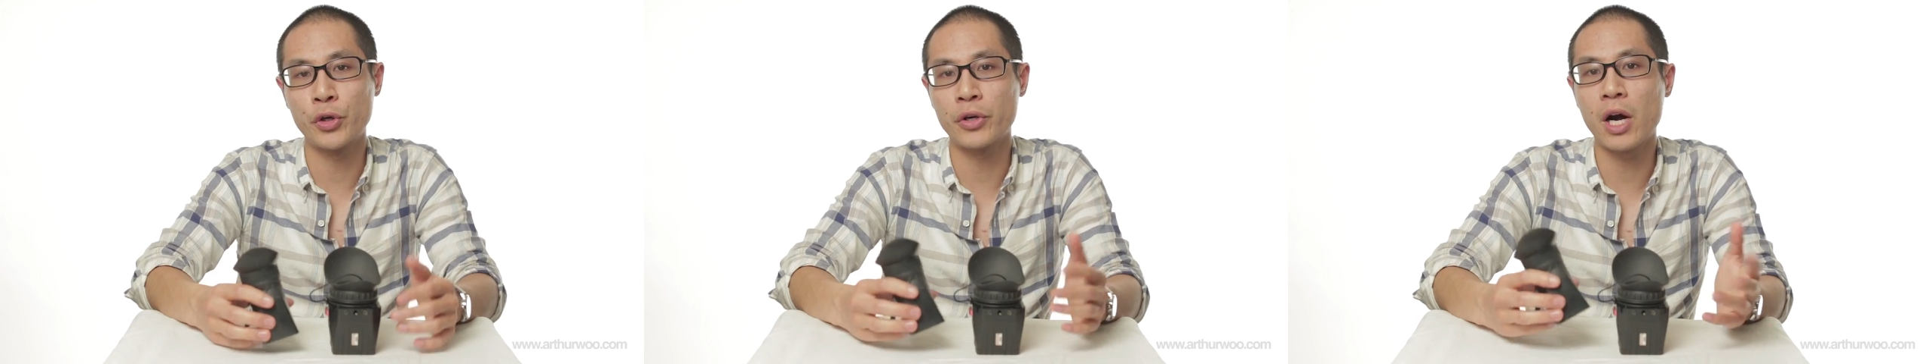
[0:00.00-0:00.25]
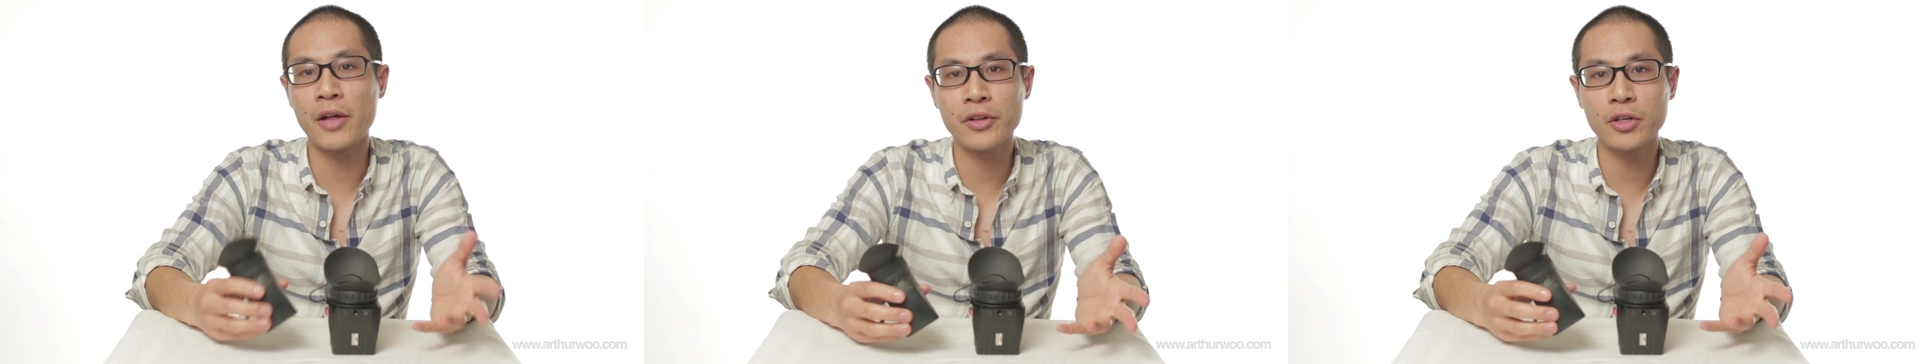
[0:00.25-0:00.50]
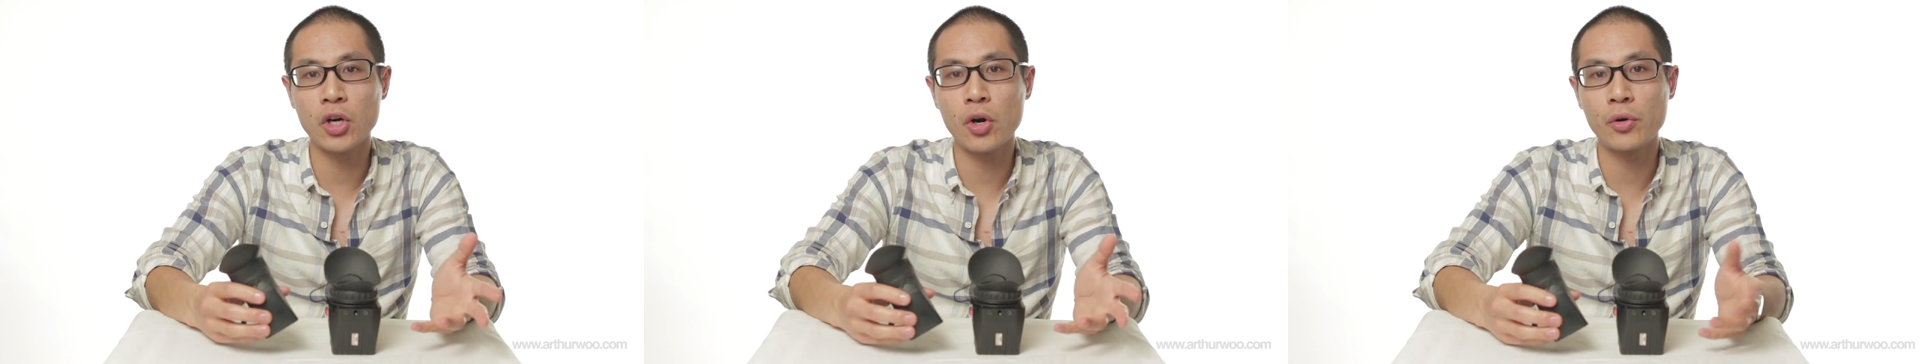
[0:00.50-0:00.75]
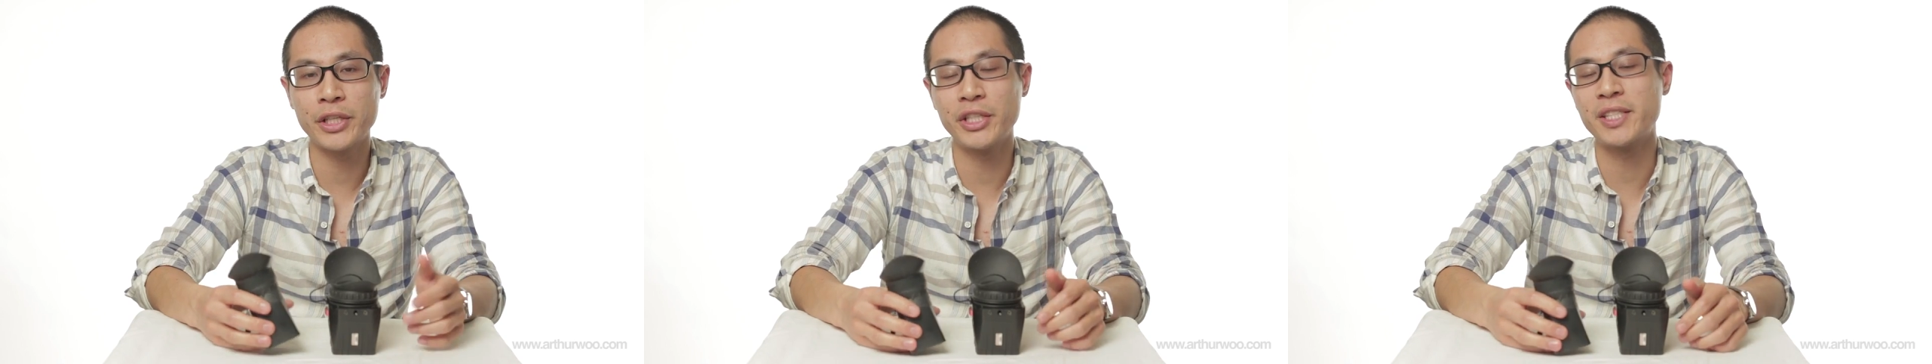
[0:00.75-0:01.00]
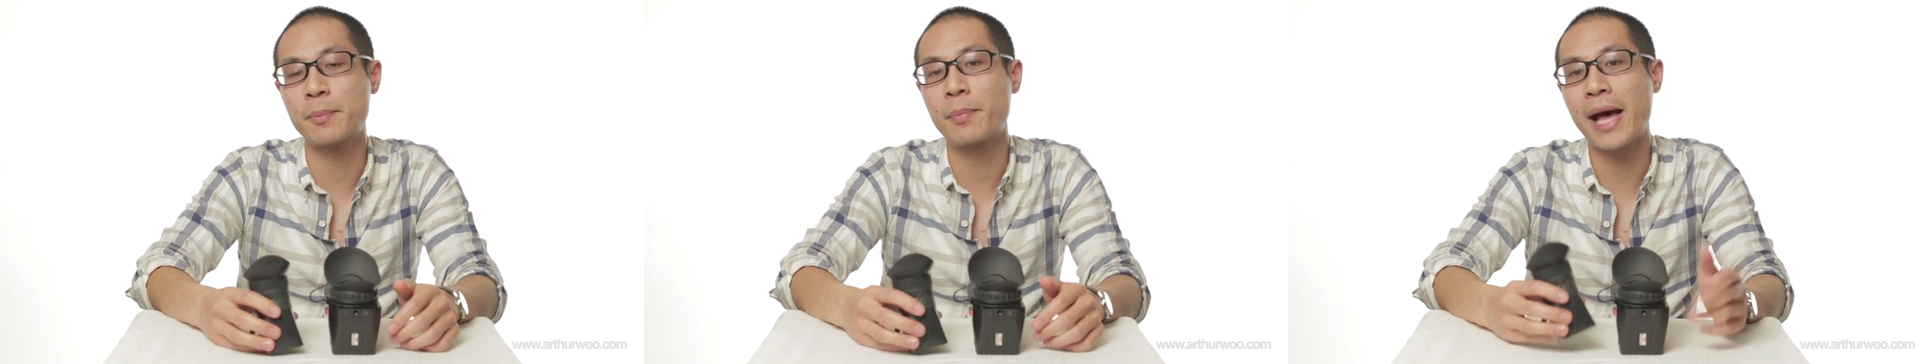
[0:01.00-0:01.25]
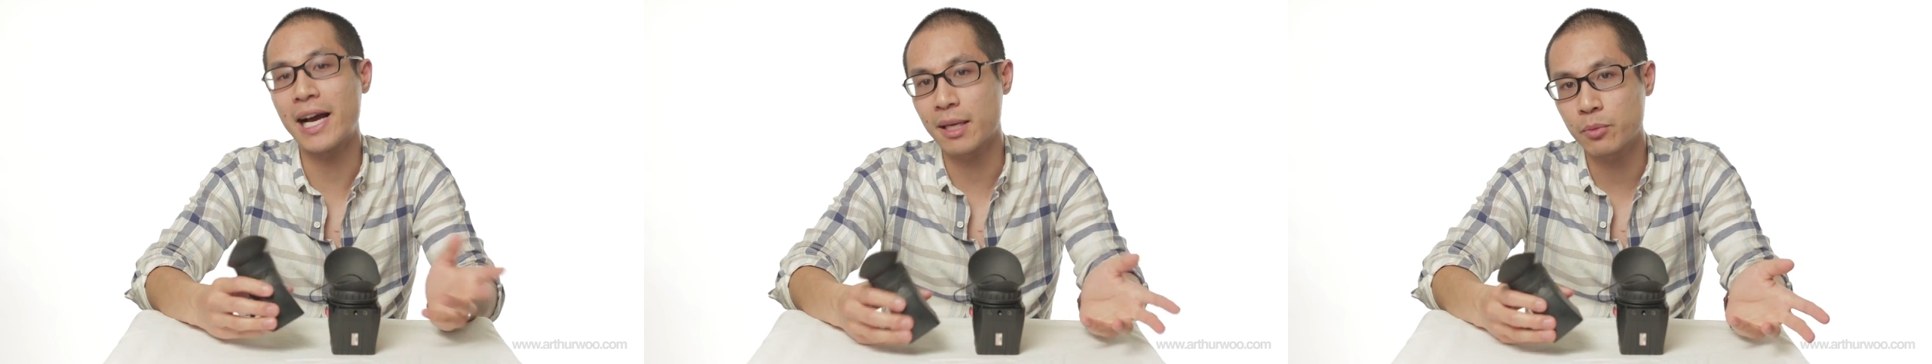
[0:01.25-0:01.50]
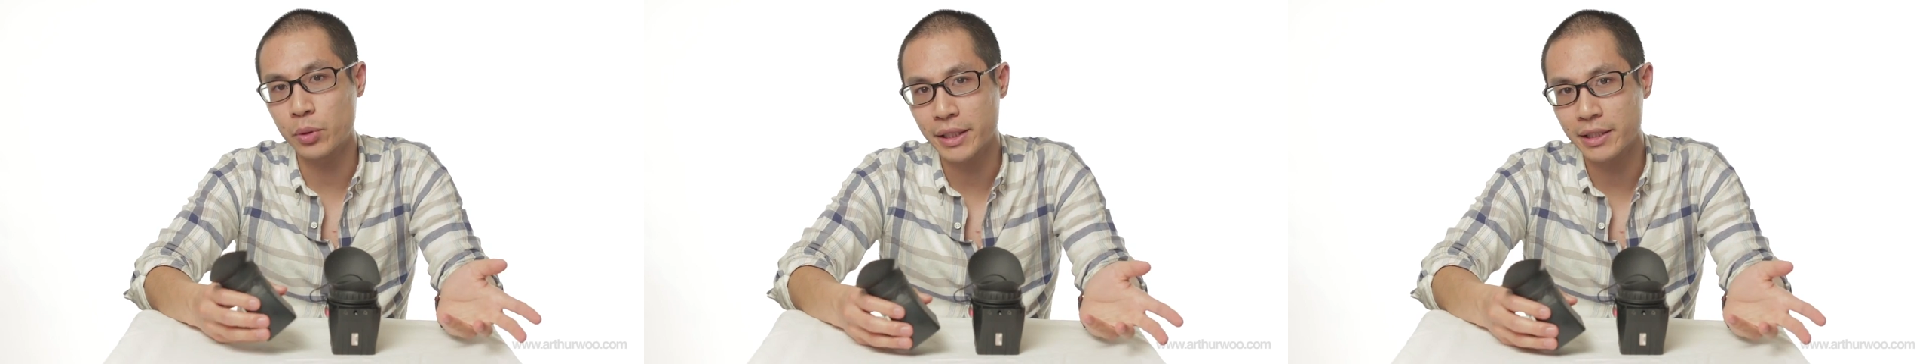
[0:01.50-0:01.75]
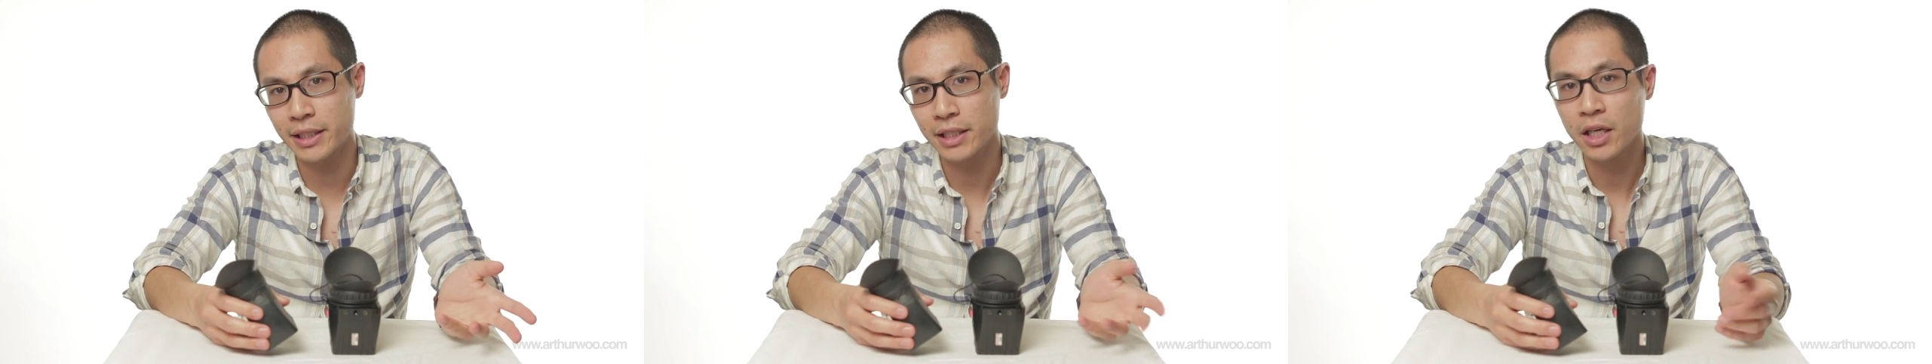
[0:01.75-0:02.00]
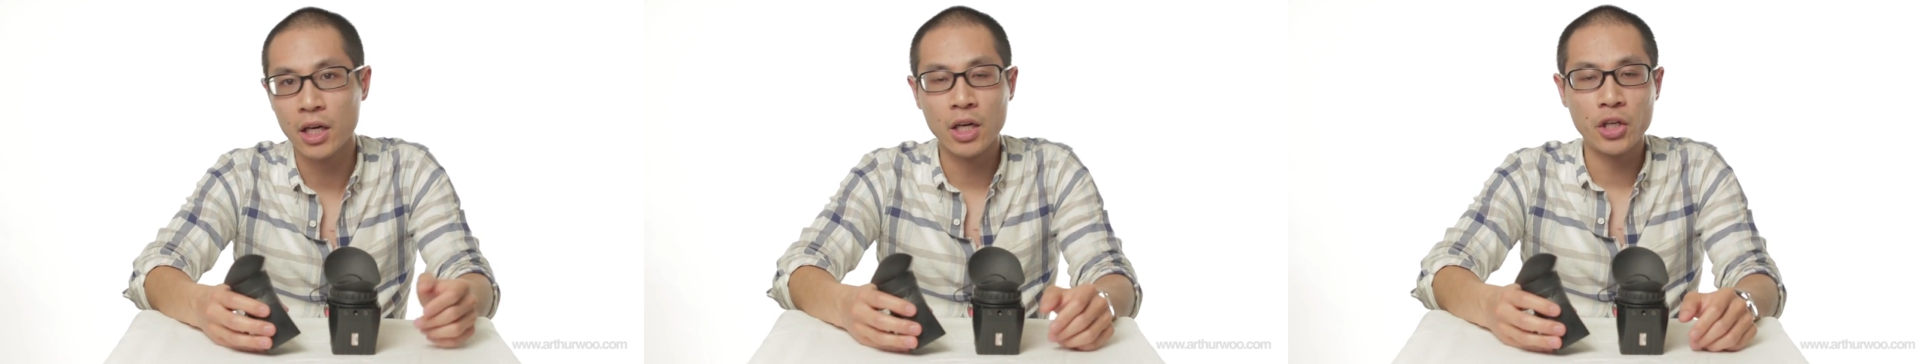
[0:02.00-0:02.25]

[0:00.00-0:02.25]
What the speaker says: when you're on the go and you need to pack up quickly,